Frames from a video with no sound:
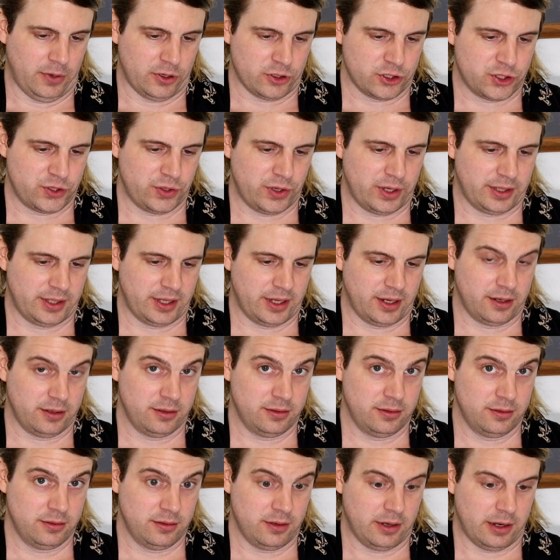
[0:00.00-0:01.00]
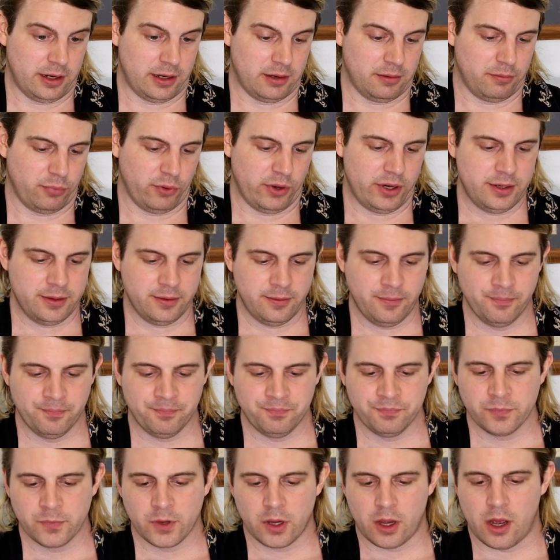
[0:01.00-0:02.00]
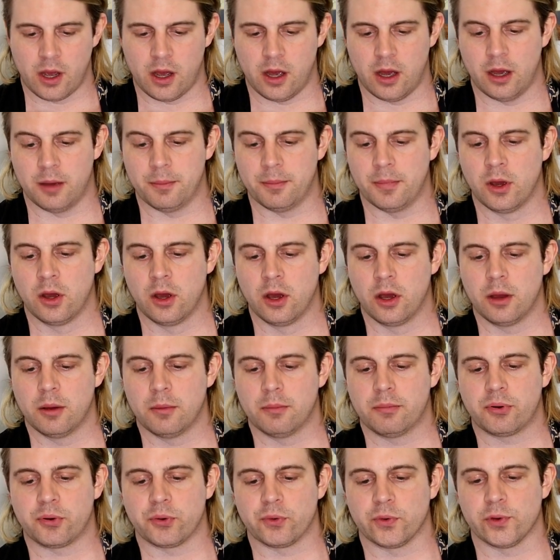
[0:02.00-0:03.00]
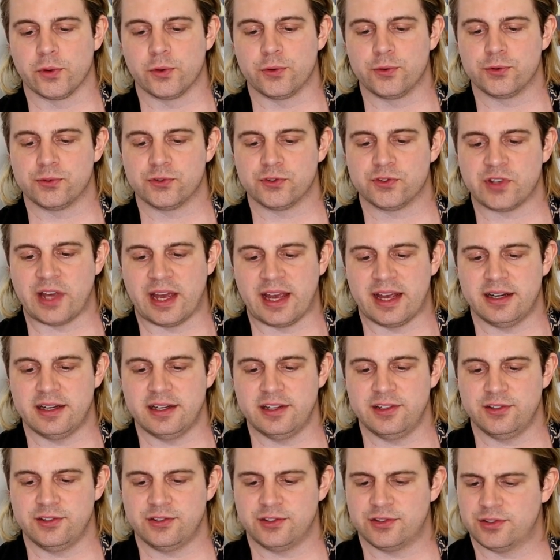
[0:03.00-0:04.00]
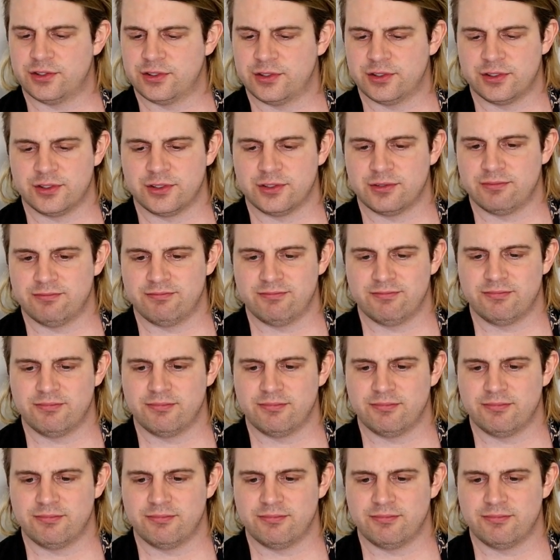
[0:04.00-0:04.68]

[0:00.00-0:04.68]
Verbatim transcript: Australia and Britain. Um, Peru's Andes,